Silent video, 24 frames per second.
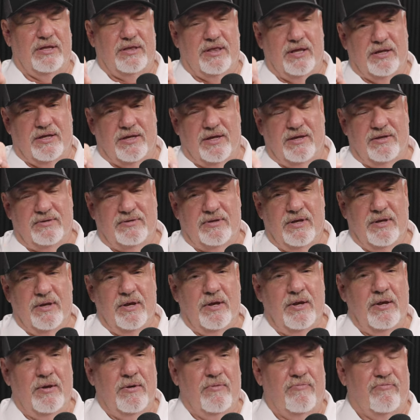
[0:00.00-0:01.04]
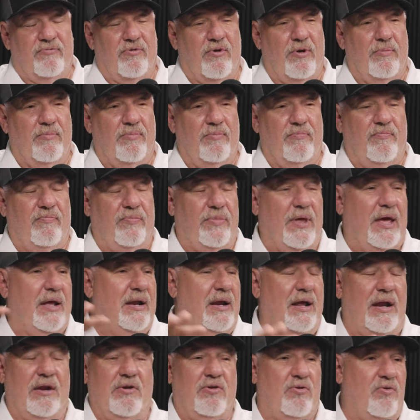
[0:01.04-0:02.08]
I think he's from,
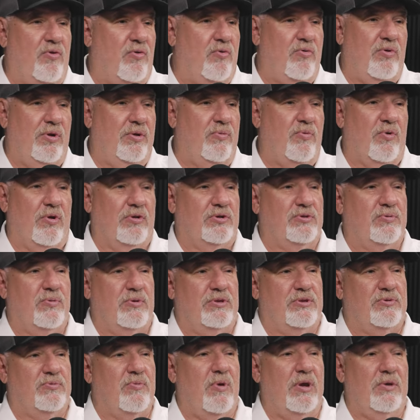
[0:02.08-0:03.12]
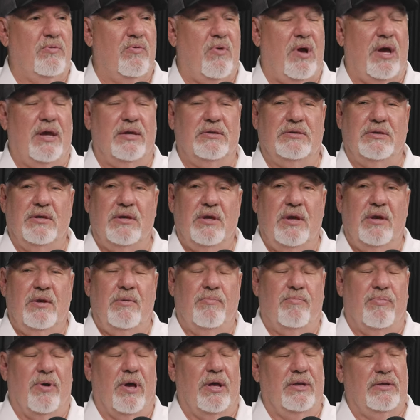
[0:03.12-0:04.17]
and I don't know who he works with swing wise,
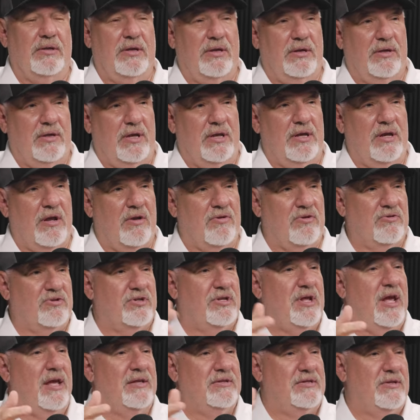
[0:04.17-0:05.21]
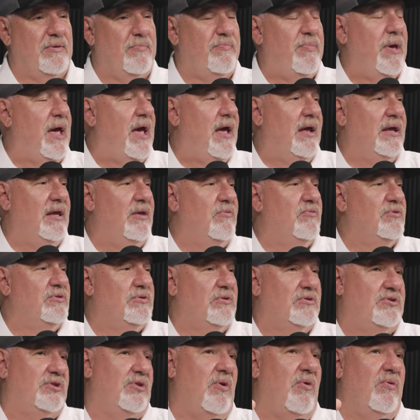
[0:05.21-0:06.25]
but he understands the path. He
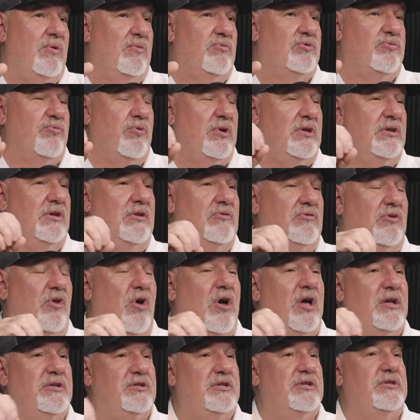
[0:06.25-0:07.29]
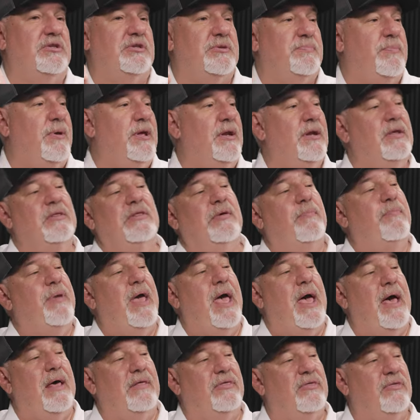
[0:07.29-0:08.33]
was so it was really launch and spin in the
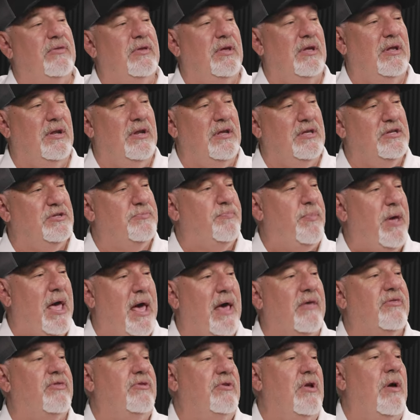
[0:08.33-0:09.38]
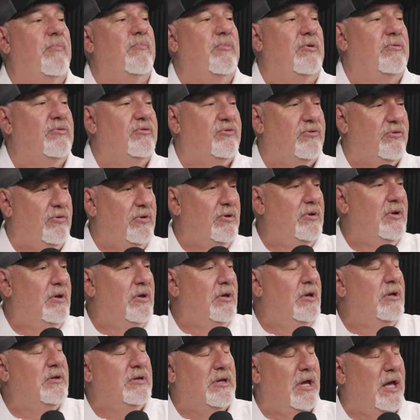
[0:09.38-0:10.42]
path and in his path numbers. Swing,
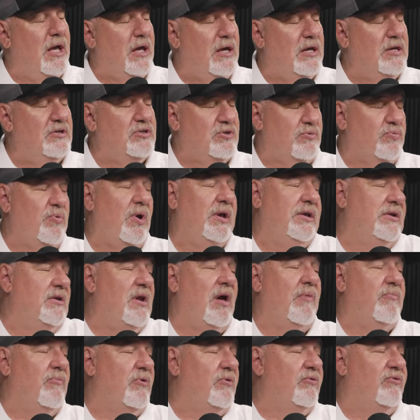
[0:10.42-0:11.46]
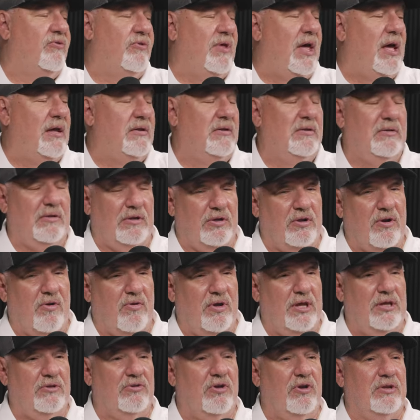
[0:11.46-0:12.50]
yeah, the swing, yeah, his data. swing numbers that you
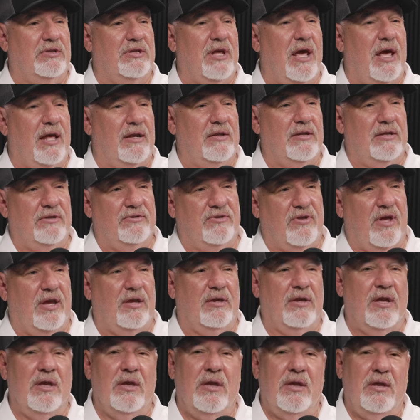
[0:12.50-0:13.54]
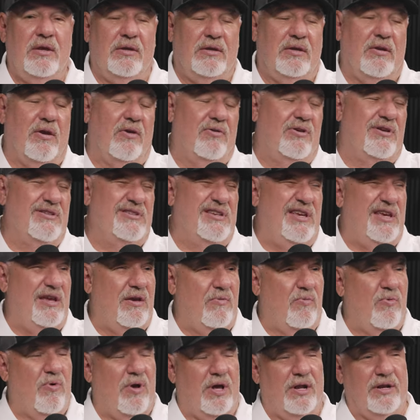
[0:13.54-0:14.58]
know he looked at and he's like, interesting, you know, because he
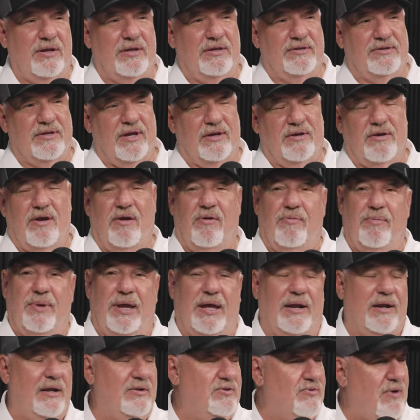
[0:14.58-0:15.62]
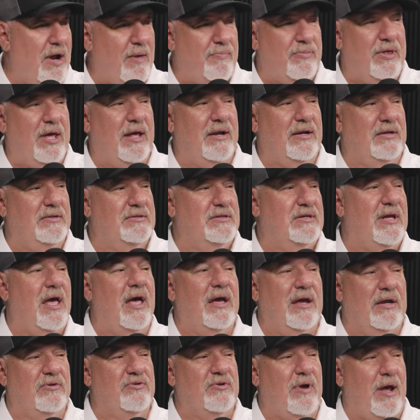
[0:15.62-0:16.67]
hit one and he's like, oh man, I dropped that
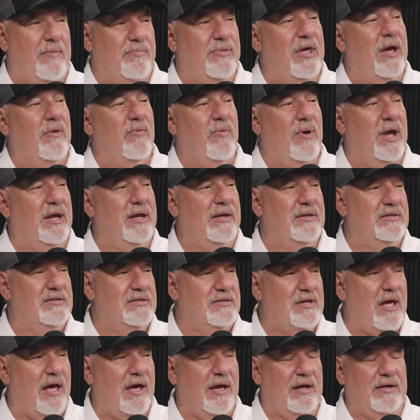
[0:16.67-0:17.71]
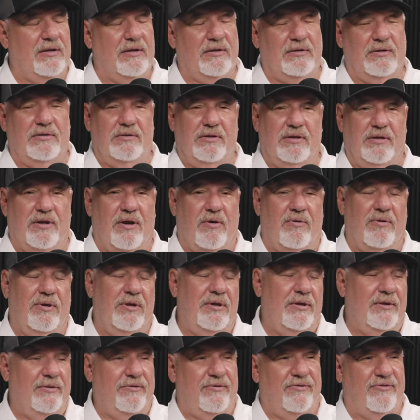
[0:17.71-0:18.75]
inside, I dropped that way inside, and you know.
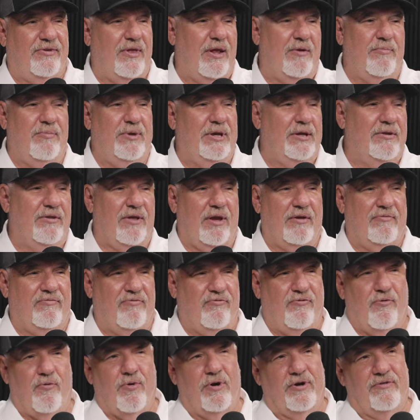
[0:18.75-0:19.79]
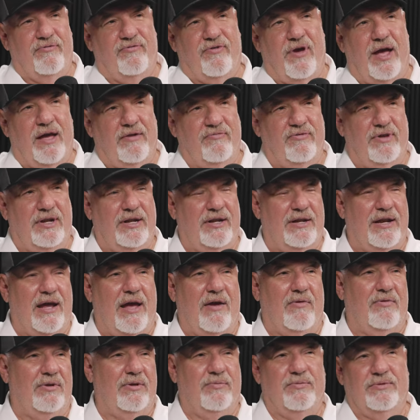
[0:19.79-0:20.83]
Instead of being like four to five in and
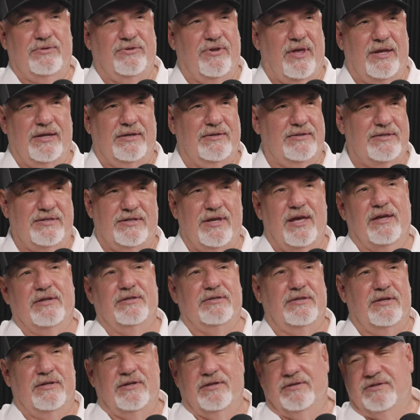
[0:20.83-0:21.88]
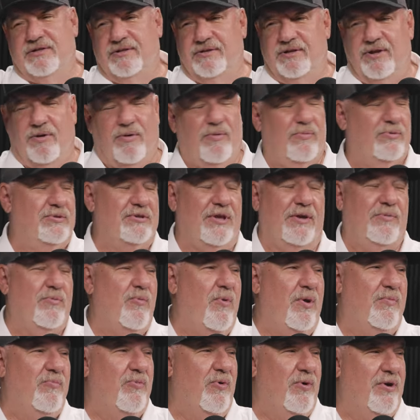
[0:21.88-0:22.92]
out, it was like six, and it's you know it was like
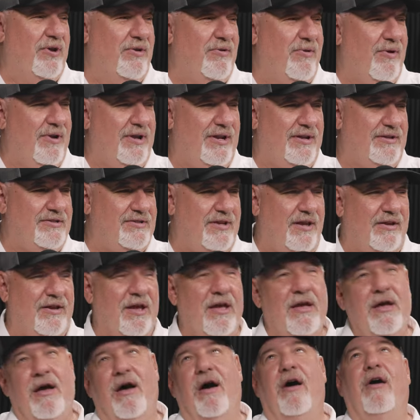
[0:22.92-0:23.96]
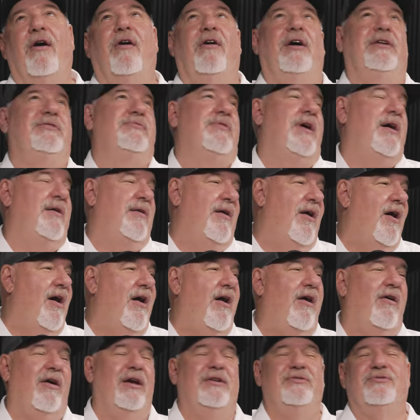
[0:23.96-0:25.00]
one more degree. And right, like, yeah. Oh, but I he dropped, feel
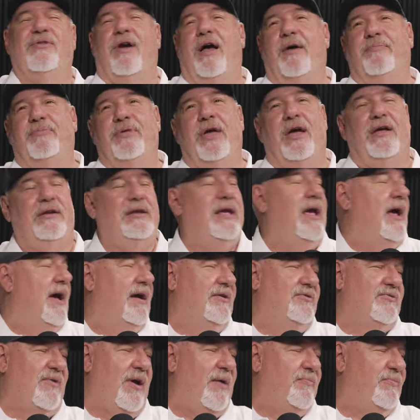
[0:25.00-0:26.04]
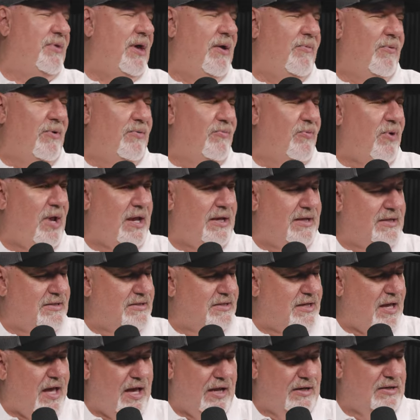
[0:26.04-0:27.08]
oh, that. I dropped that. Yeah, yeah, I dropped that one way
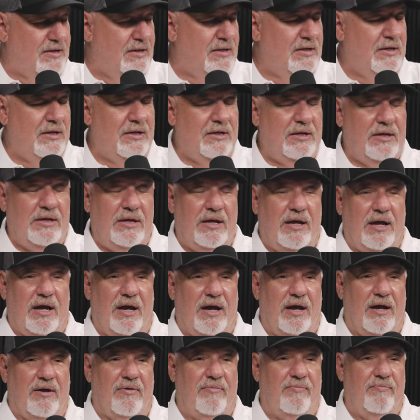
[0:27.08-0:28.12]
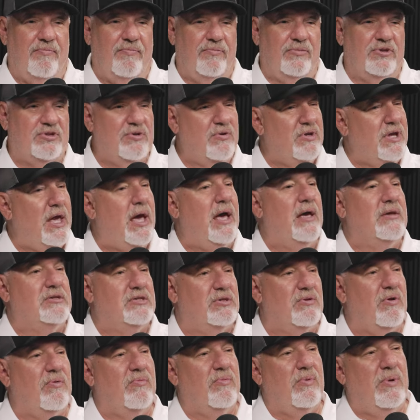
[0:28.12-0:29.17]
inside. Interesting. Um, okay. so yeah,
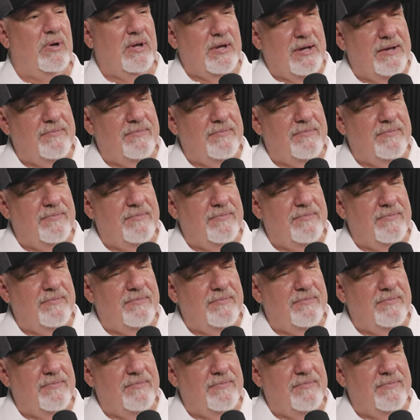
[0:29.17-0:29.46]
so